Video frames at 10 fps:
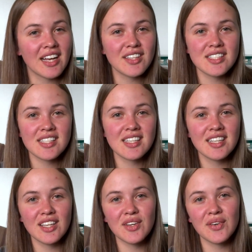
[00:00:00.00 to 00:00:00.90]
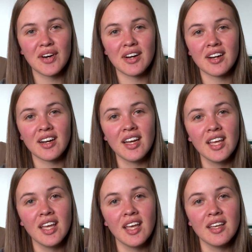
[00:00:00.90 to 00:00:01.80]
else you are
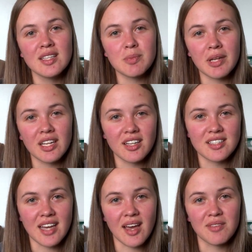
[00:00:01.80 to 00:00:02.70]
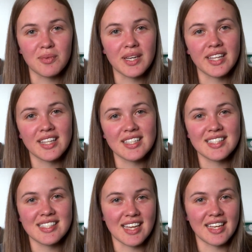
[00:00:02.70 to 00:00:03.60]
spending your time with
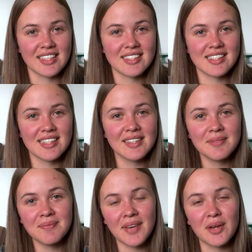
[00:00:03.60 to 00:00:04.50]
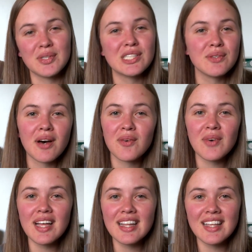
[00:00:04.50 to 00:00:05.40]
these days. I wish you all
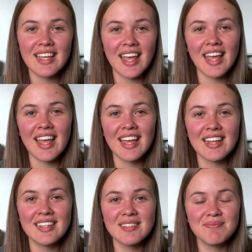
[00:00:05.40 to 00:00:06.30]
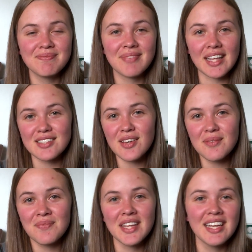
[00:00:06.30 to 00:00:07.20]
well, and that's
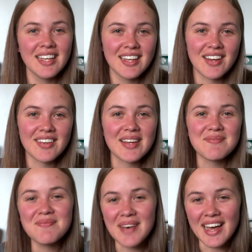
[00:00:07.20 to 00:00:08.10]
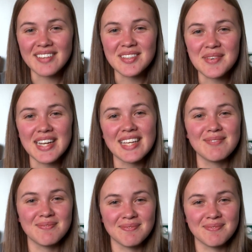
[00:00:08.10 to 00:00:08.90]
all. All right, bye everybody.